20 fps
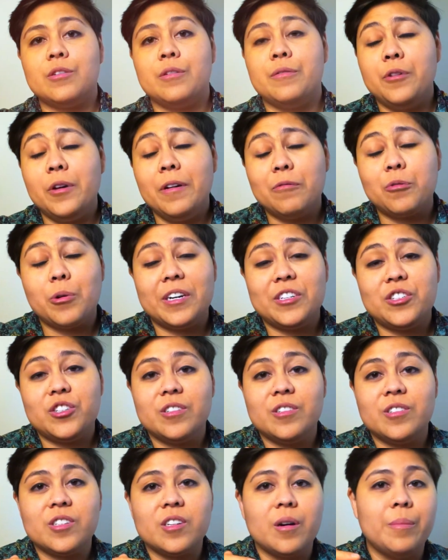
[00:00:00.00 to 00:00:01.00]
if you have
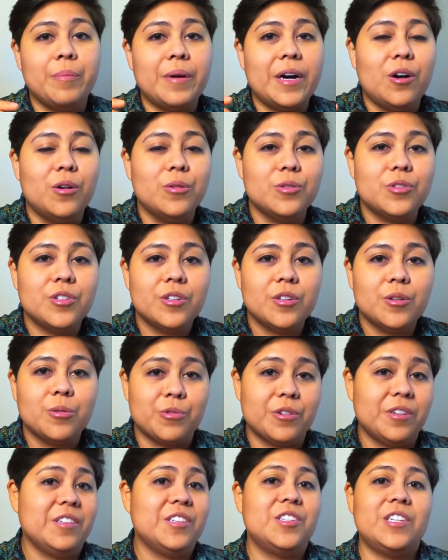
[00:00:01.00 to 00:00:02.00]
questions about
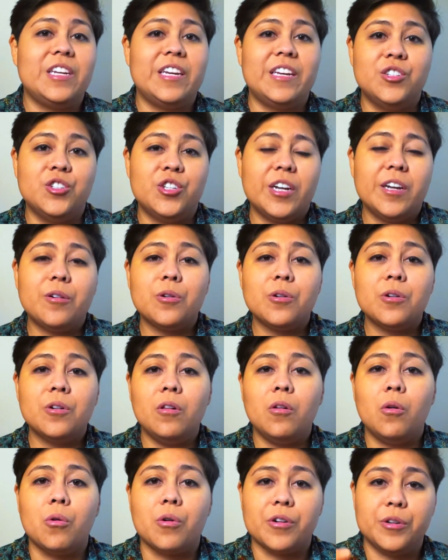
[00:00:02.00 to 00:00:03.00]
real estate in
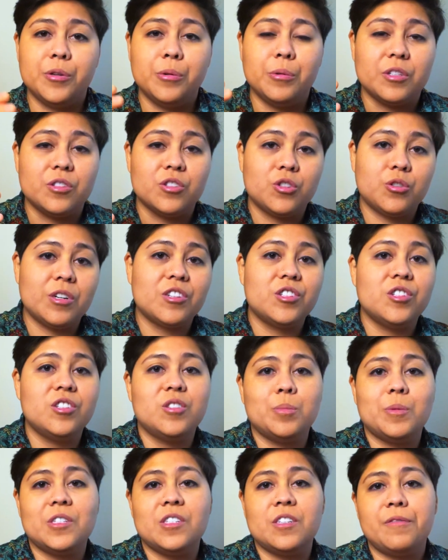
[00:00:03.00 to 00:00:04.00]
general or new construction
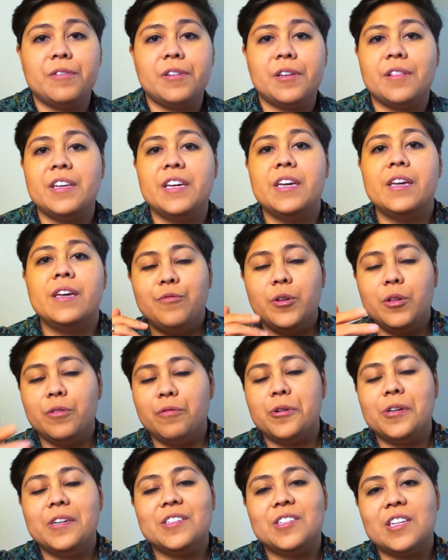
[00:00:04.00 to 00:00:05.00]
specifically, feel
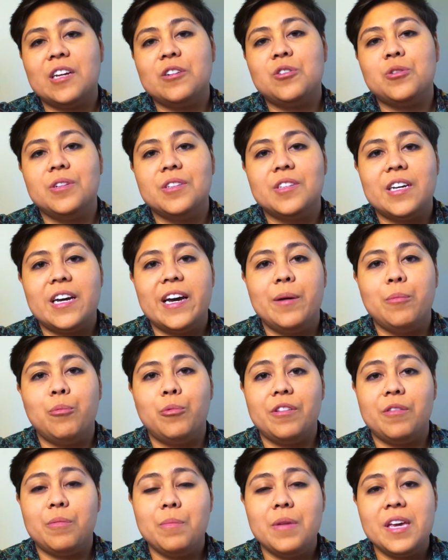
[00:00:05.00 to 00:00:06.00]
free to schedule a time
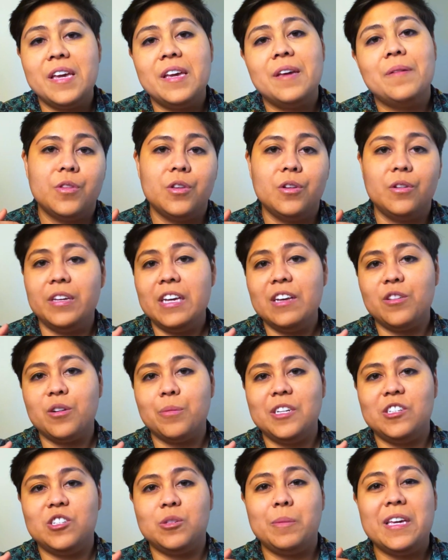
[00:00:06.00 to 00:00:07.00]
with me. You'll either
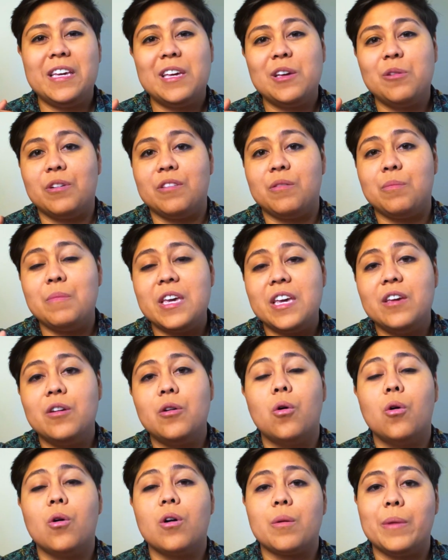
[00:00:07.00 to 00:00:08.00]
be speaking with me
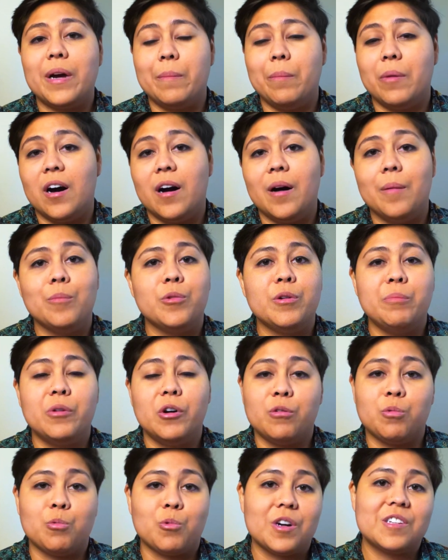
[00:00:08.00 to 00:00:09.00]
or my mom. We
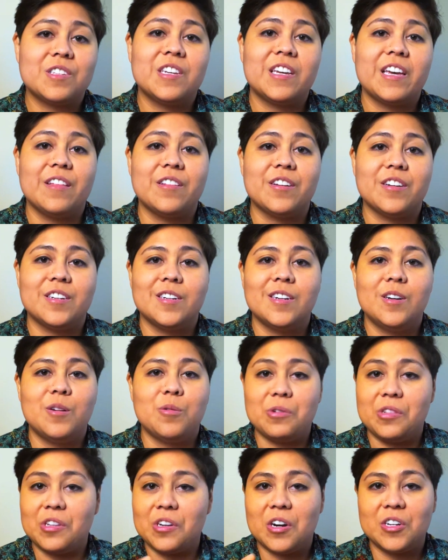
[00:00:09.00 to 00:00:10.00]
both work together.
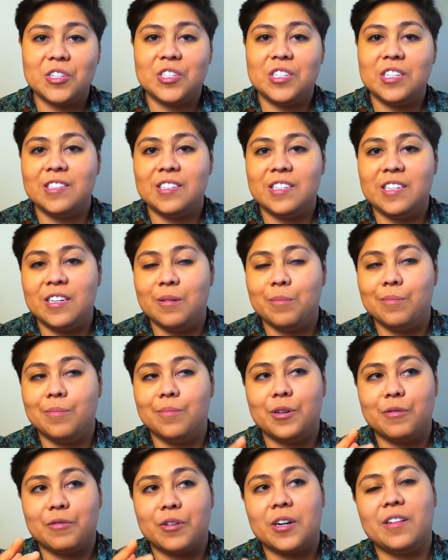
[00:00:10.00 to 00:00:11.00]
We're the Garcia team
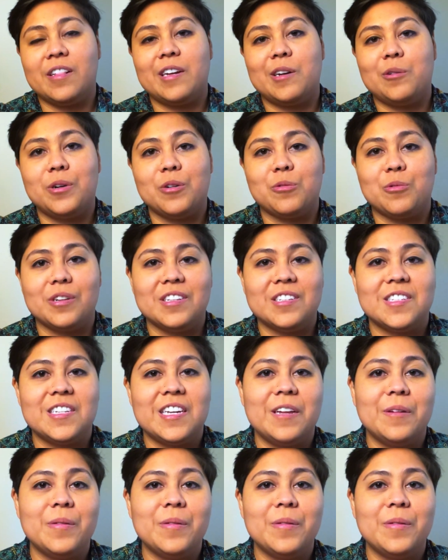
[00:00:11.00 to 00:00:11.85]
of Carolina One Real Estate,